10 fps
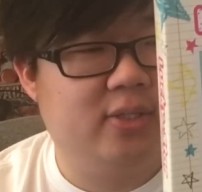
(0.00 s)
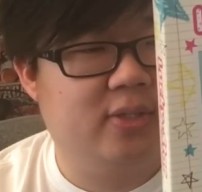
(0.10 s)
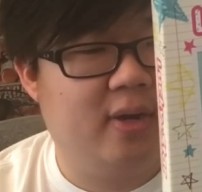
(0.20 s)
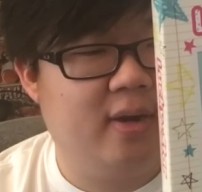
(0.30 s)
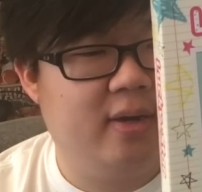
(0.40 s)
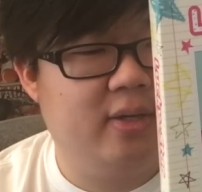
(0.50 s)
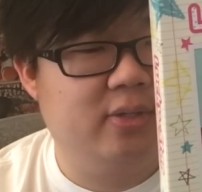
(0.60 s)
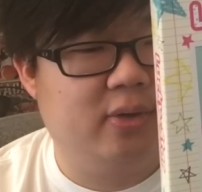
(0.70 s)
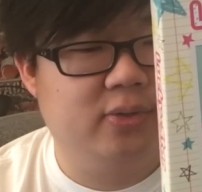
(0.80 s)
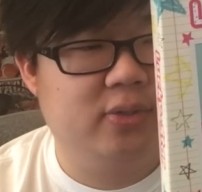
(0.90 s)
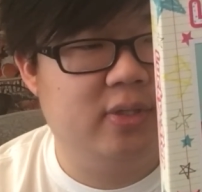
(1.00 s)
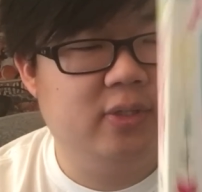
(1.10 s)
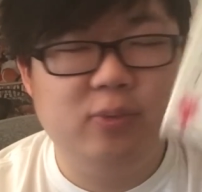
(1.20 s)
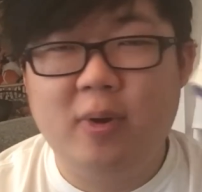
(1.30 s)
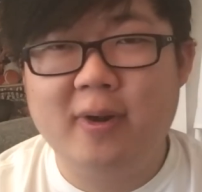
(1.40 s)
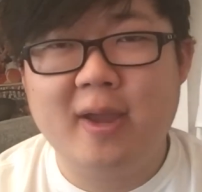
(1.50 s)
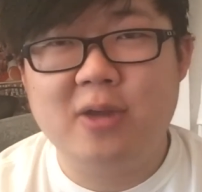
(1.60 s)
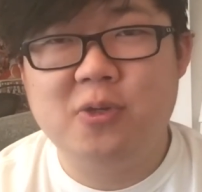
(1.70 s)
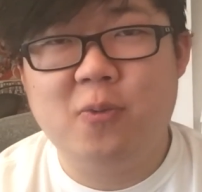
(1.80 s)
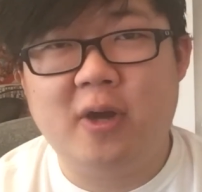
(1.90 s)
Star is also... This is one I
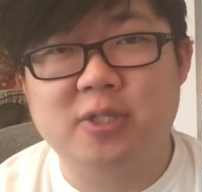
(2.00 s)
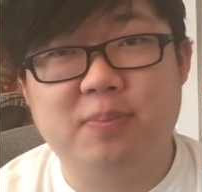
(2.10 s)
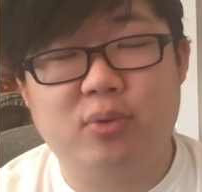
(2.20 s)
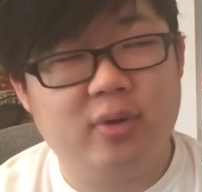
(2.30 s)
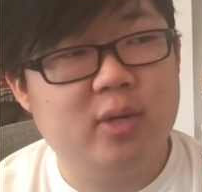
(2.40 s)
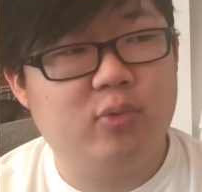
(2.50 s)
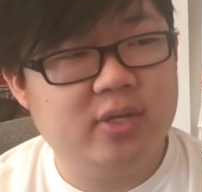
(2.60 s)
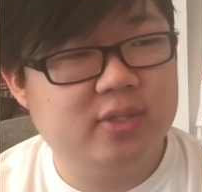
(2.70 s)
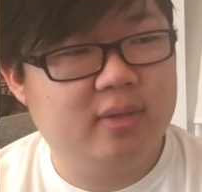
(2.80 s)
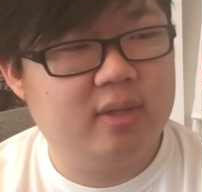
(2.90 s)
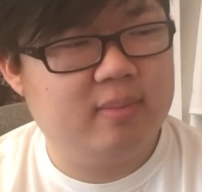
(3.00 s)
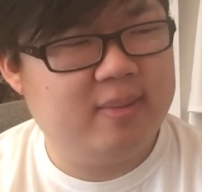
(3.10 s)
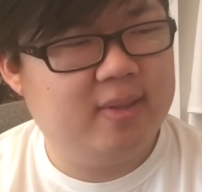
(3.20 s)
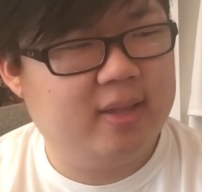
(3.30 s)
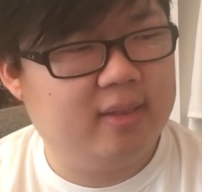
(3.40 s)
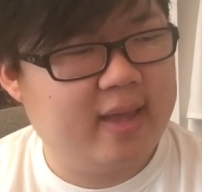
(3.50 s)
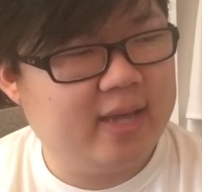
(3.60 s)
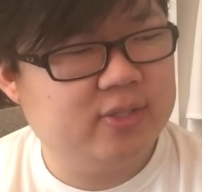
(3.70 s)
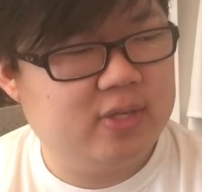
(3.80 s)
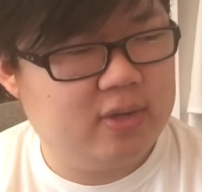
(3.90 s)
actually watched pretty recently. Maybe like
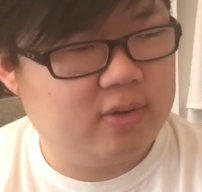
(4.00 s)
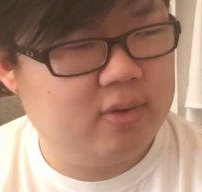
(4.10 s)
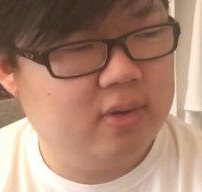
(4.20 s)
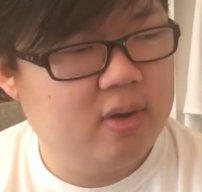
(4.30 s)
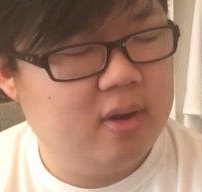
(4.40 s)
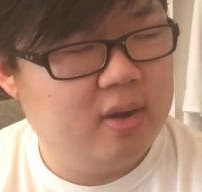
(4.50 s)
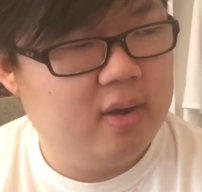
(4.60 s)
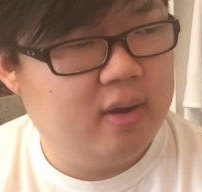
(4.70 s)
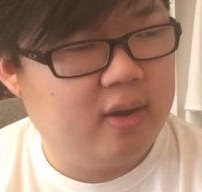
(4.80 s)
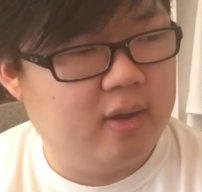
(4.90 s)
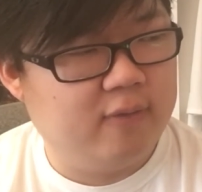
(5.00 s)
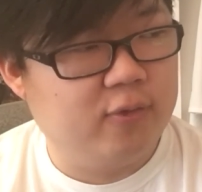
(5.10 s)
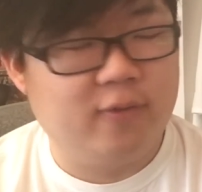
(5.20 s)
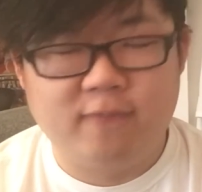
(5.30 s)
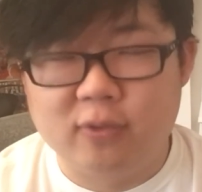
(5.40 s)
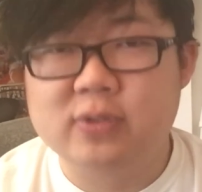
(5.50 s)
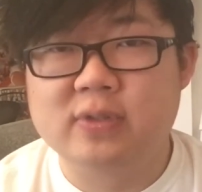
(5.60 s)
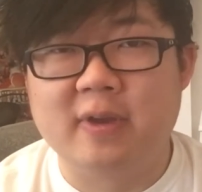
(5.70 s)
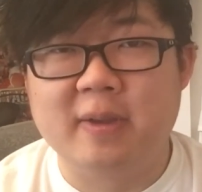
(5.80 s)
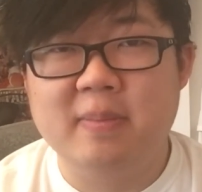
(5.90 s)
last year uh, for the first
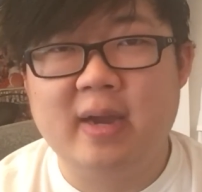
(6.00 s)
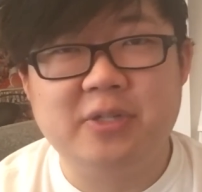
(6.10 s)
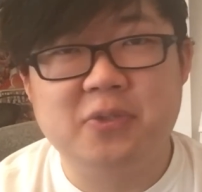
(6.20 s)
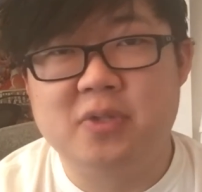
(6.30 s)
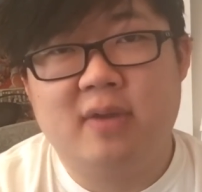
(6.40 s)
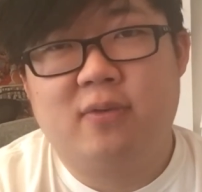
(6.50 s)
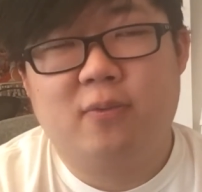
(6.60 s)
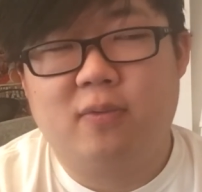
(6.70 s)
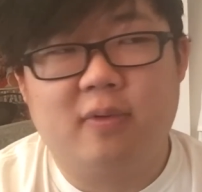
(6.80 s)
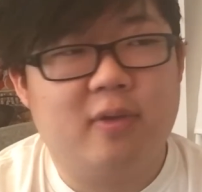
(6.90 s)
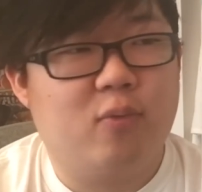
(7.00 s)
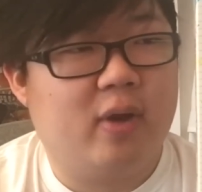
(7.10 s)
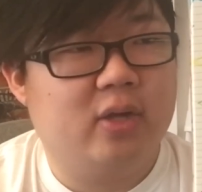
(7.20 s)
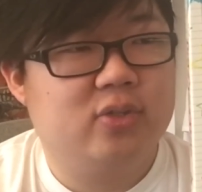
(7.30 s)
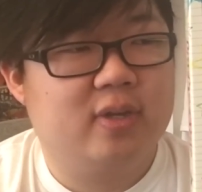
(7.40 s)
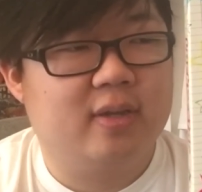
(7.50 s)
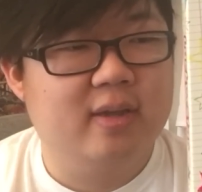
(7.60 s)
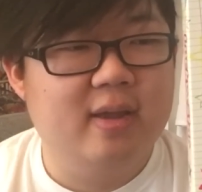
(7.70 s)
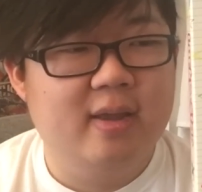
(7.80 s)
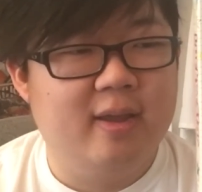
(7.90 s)
time. I just never really watched it.
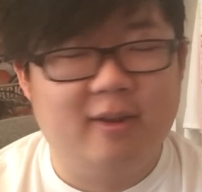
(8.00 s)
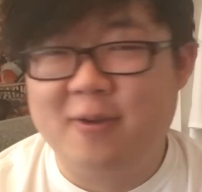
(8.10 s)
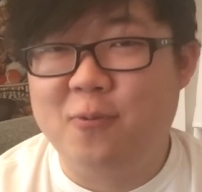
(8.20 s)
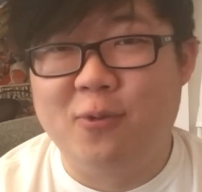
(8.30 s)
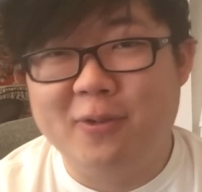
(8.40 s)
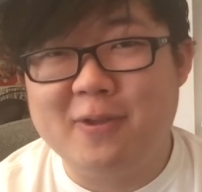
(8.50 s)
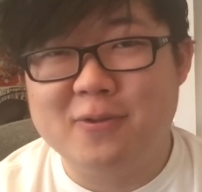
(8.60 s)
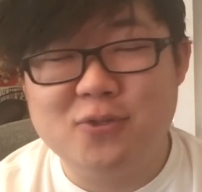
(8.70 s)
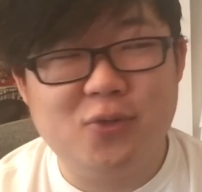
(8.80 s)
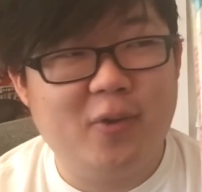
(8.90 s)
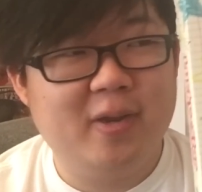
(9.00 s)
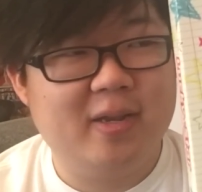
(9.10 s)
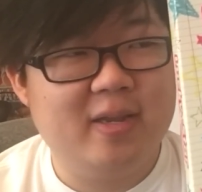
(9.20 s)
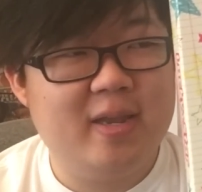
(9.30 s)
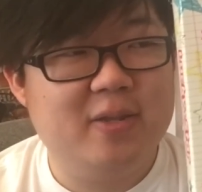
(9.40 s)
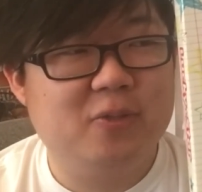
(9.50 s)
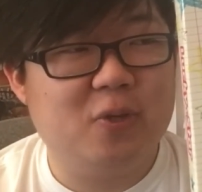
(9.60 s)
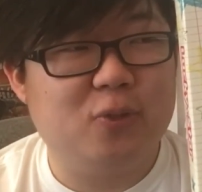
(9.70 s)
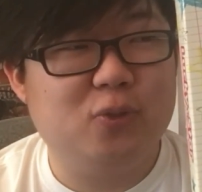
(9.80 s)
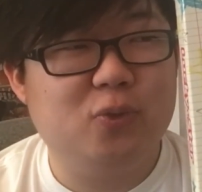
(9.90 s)
And I really enjoyed it. It is
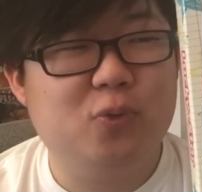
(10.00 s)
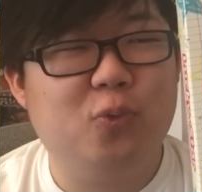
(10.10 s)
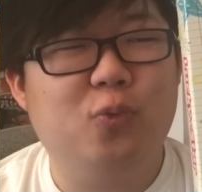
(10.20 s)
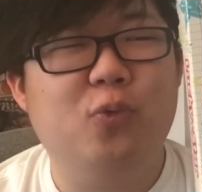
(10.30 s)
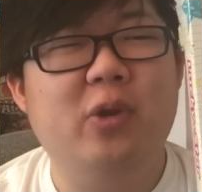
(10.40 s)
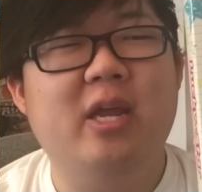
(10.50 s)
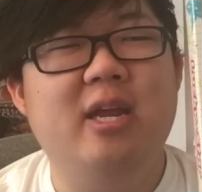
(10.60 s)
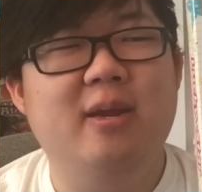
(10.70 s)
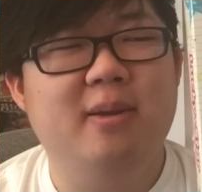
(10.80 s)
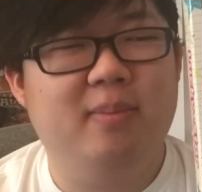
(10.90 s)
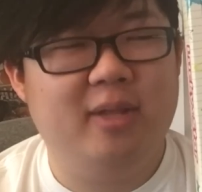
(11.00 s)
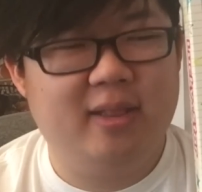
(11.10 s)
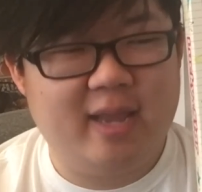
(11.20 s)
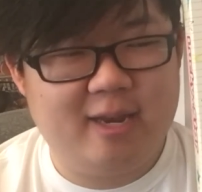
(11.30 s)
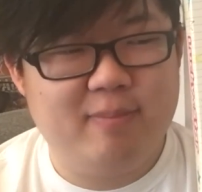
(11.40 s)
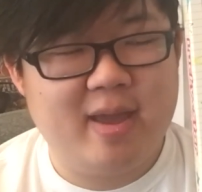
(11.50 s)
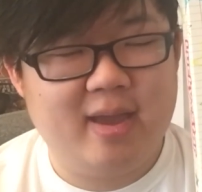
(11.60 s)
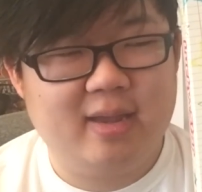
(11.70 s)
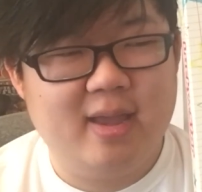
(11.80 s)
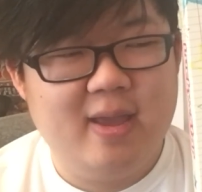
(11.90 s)
extremely laid
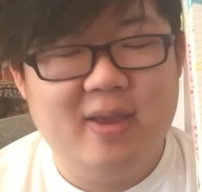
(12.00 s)
back.